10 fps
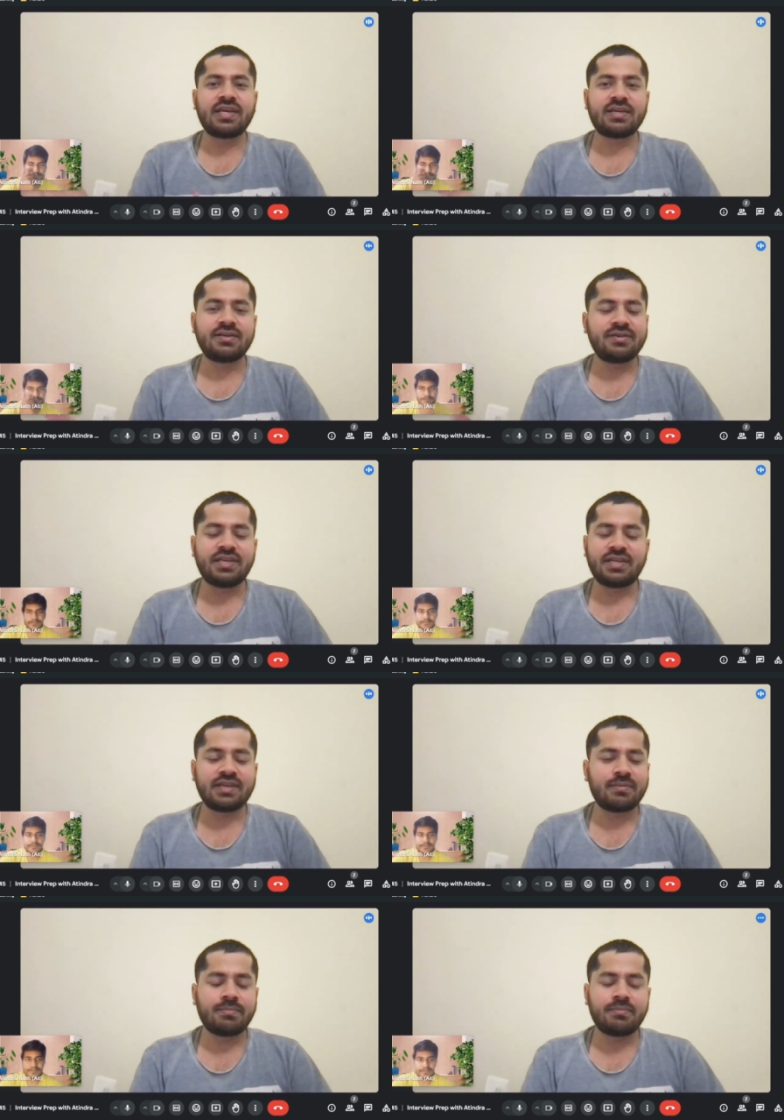like the
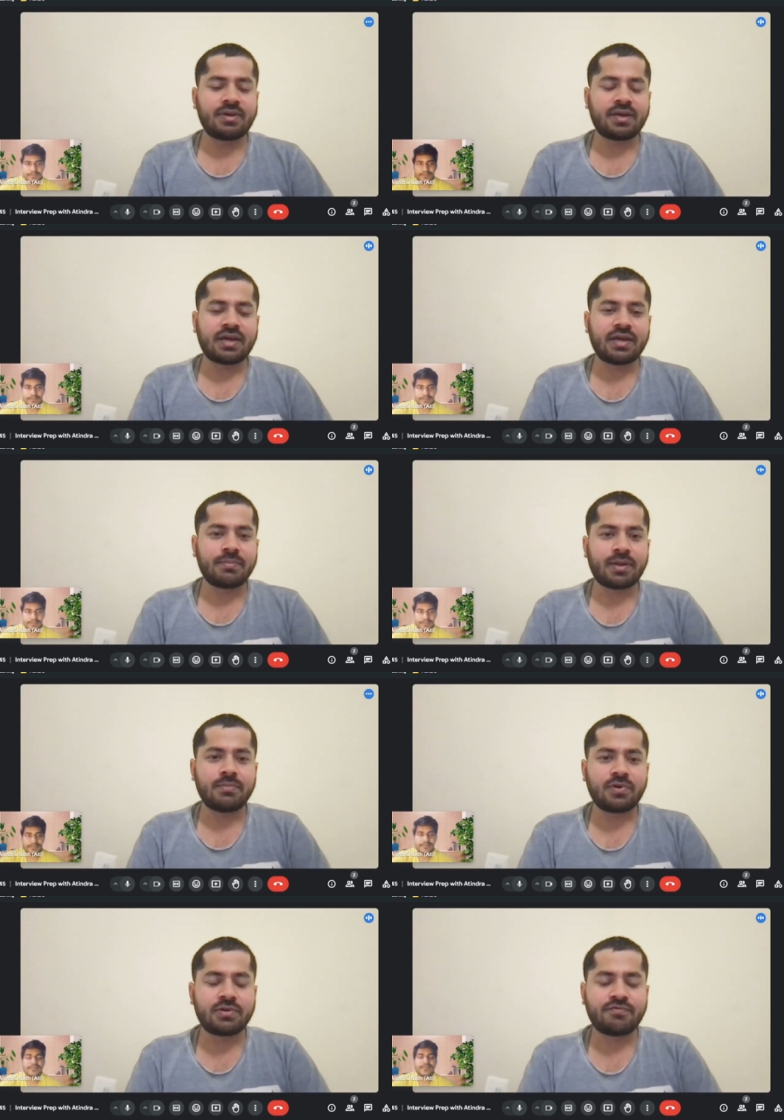detail. I'm
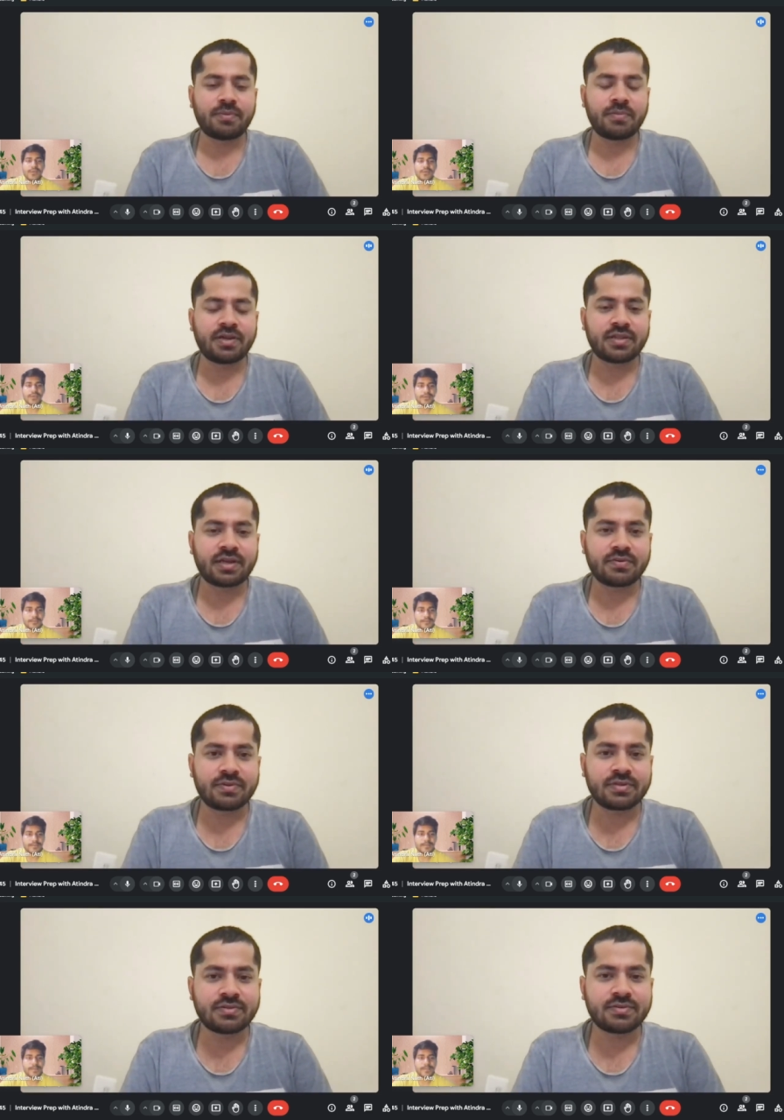not familiar with that.
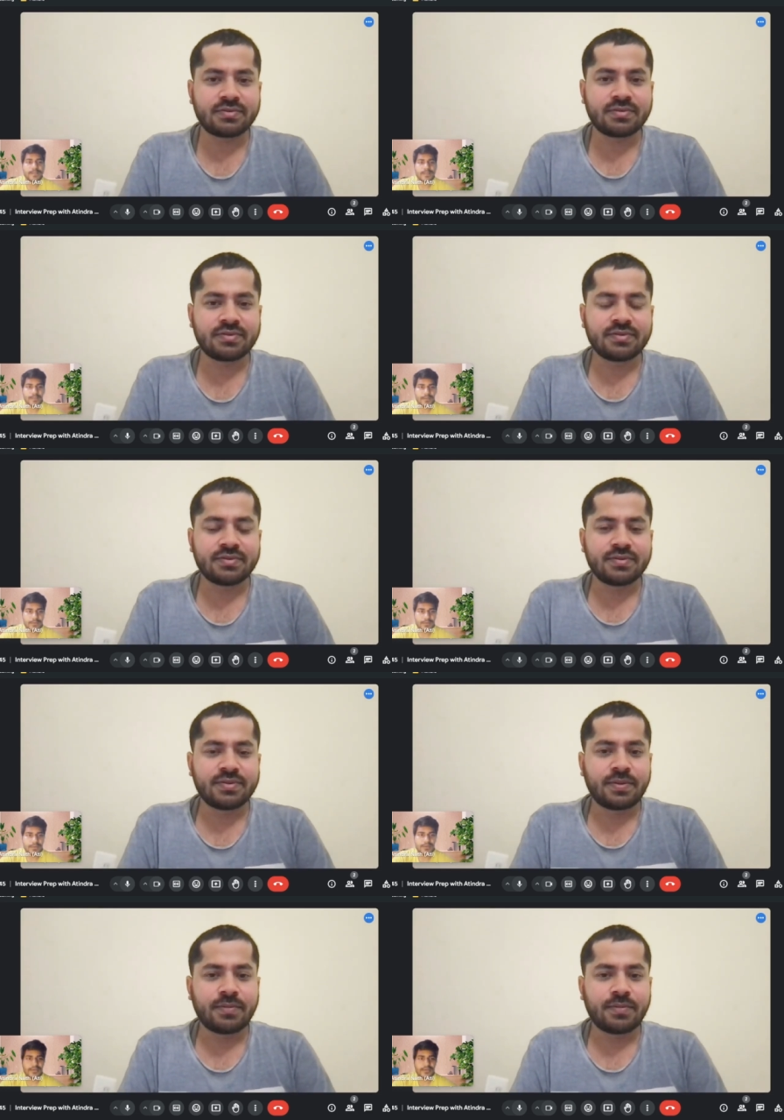Okay,